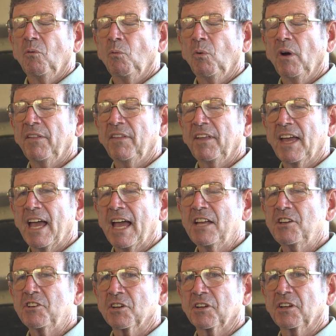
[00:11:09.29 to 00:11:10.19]
When the
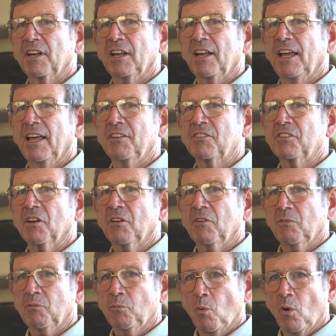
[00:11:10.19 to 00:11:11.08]
agent is,
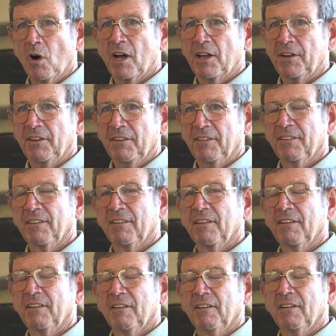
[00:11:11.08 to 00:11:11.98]
one,
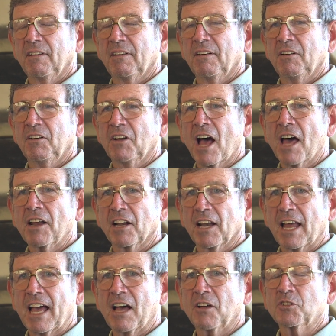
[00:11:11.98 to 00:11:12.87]
not
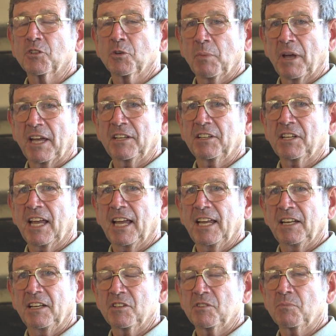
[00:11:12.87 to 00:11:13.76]
allowed to
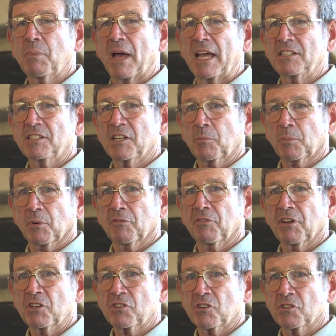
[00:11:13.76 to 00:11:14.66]
maintain his basic
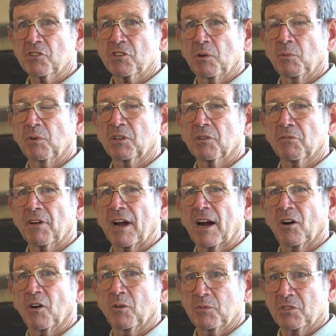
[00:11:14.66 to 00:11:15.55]
proficiency with the
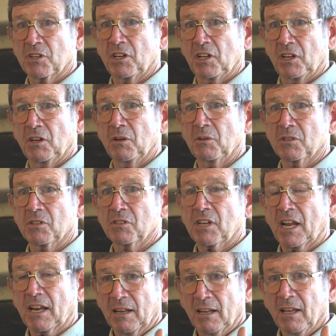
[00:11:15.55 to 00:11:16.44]
firearms that he uses
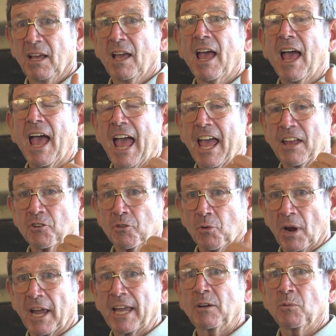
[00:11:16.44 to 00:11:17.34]
and
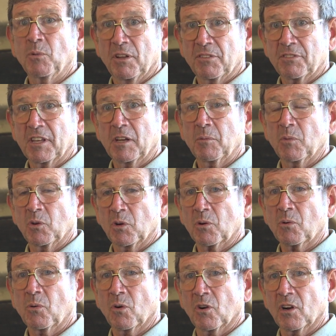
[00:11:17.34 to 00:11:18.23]
train with them on a
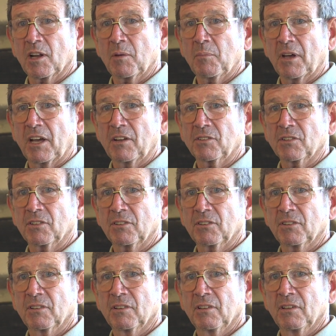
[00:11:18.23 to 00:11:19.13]
quarterly basis,